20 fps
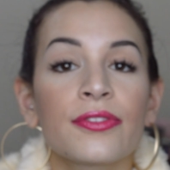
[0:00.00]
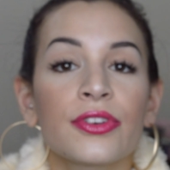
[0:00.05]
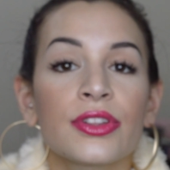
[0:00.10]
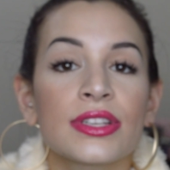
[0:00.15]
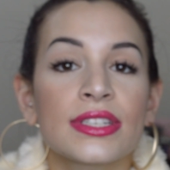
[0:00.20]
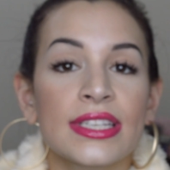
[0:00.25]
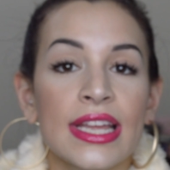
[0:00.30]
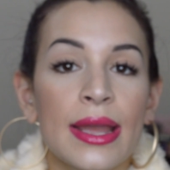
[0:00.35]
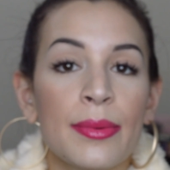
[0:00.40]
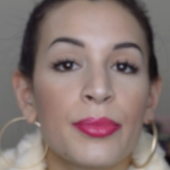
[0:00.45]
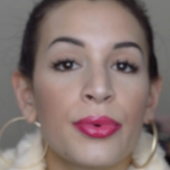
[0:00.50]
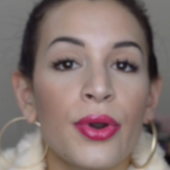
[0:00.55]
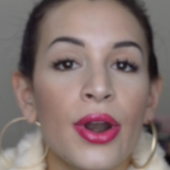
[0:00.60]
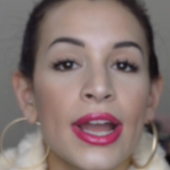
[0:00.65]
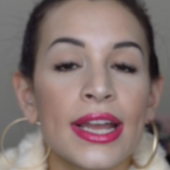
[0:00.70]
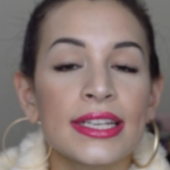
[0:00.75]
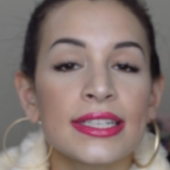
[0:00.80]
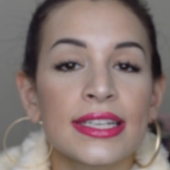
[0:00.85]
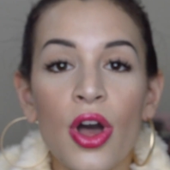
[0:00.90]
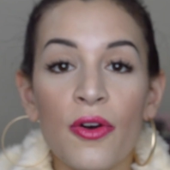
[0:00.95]
for the same
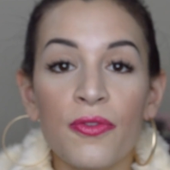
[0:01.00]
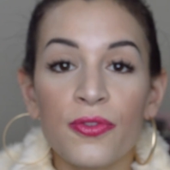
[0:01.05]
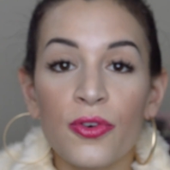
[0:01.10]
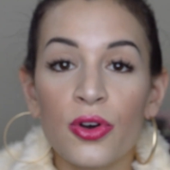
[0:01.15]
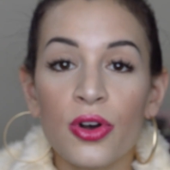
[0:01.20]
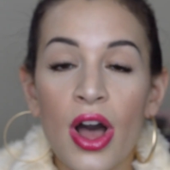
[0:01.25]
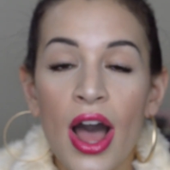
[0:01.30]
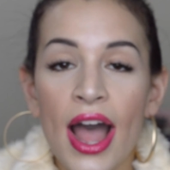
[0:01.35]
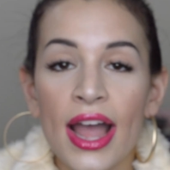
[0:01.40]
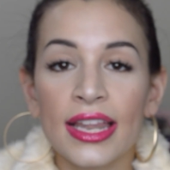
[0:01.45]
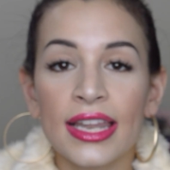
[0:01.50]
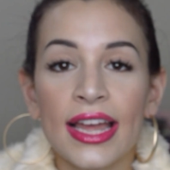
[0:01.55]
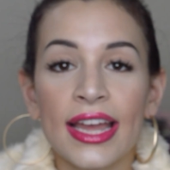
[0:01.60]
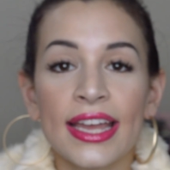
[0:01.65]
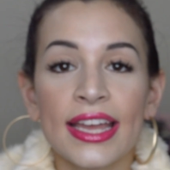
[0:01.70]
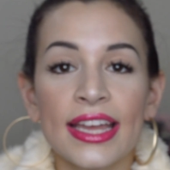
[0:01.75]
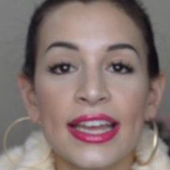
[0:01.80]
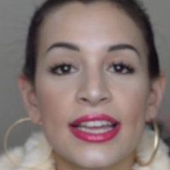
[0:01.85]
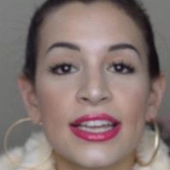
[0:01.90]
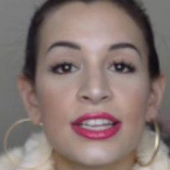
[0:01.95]
price. A full
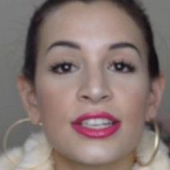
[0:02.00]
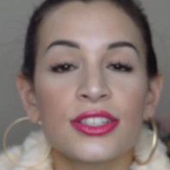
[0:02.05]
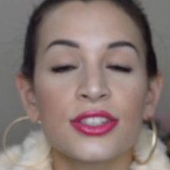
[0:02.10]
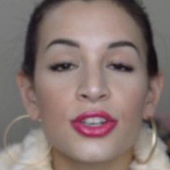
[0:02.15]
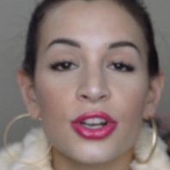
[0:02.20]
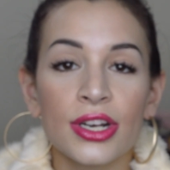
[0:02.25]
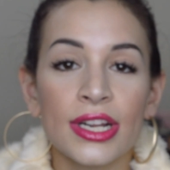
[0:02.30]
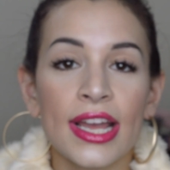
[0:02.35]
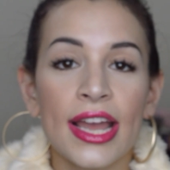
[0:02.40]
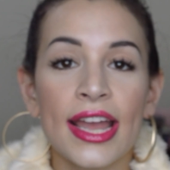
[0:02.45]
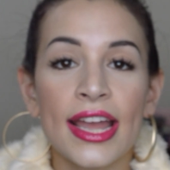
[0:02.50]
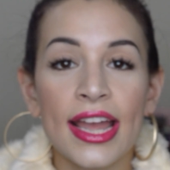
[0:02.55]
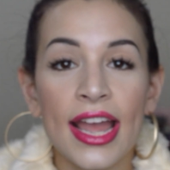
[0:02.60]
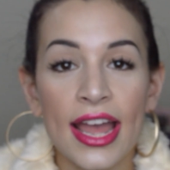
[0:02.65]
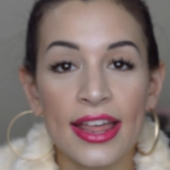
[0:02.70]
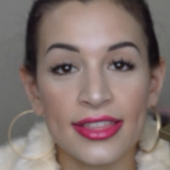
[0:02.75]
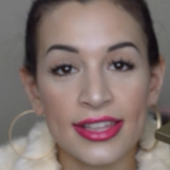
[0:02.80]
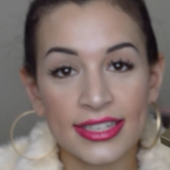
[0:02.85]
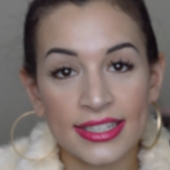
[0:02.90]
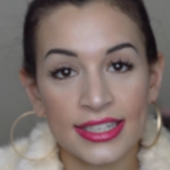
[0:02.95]
highlight is $38
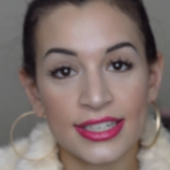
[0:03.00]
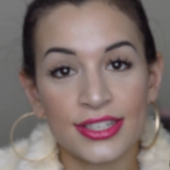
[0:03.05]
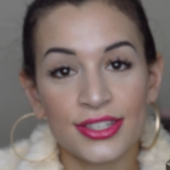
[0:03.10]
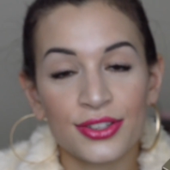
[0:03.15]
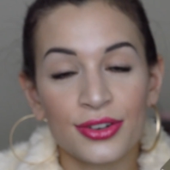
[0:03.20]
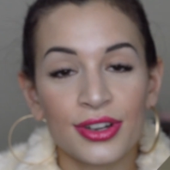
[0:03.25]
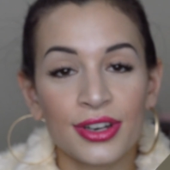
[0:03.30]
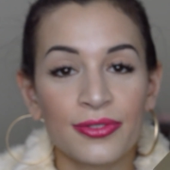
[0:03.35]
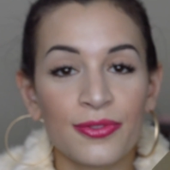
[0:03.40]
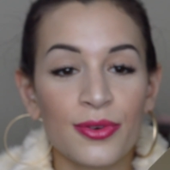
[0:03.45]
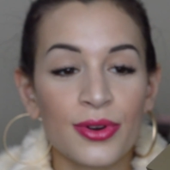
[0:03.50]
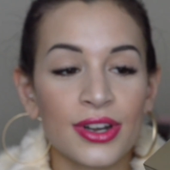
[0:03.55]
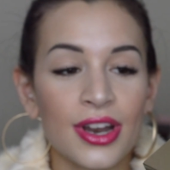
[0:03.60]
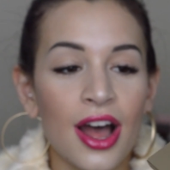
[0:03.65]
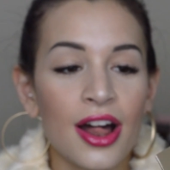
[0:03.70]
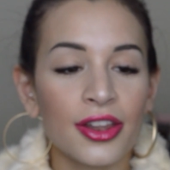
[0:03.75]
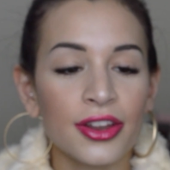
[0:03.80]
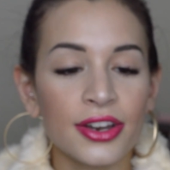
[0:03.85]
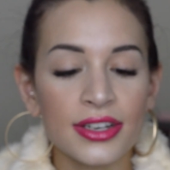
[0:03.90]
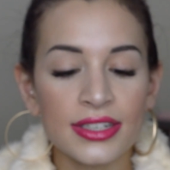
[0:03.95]
and this is
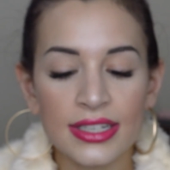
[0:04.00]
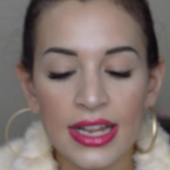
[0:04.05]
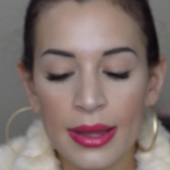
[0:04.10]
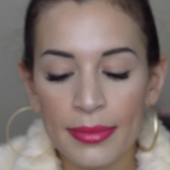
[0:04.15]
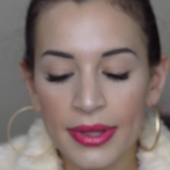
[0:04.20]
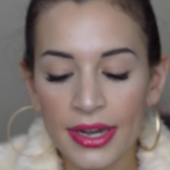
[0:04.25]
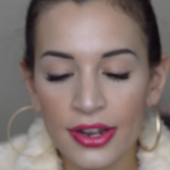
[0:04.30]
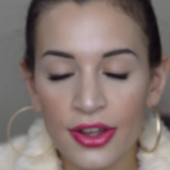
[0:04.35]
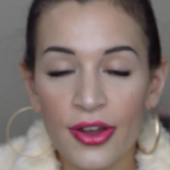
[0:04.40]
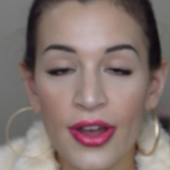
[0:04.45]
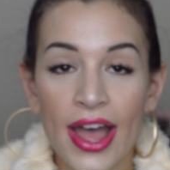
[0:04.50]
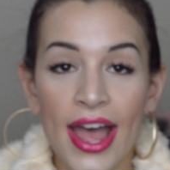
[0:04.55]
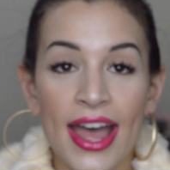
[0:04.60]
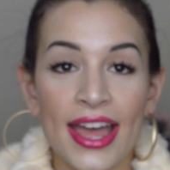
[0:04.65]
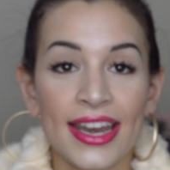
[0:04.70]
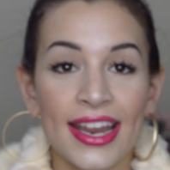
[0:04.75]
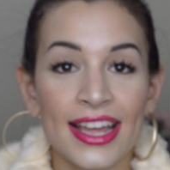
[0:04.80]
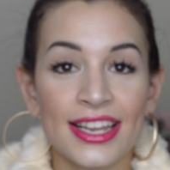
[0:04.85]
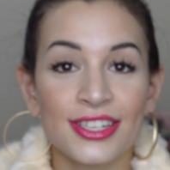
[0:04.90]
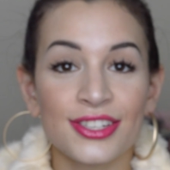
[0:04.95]
$34. I'm going to go
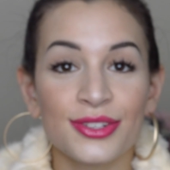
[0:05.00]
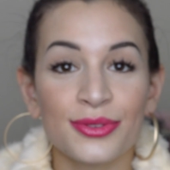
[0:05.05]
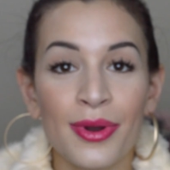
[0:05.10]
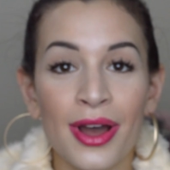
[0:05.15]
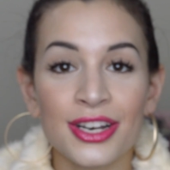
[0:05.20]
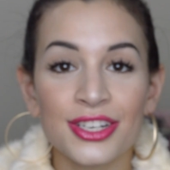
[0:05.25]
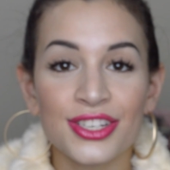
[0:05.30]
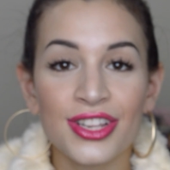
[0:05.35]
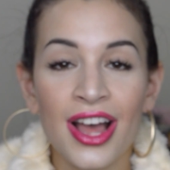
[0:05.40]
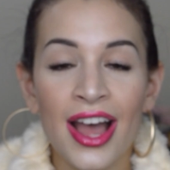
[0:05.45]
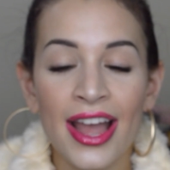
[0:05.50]
ahead and swatch the